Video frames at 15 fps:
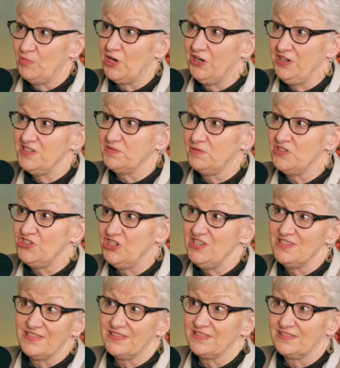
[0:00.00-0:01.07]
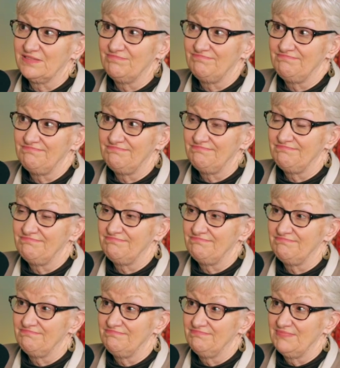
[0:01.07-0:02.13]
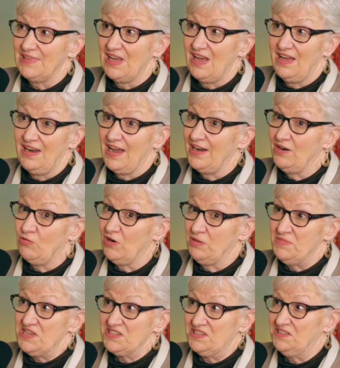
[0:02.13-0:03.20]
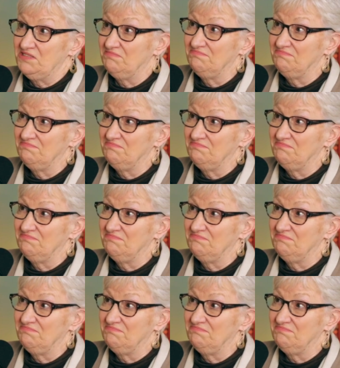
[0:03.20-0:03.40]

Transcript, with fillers: party's with Jesus. Yeah. And I don't want to miss it.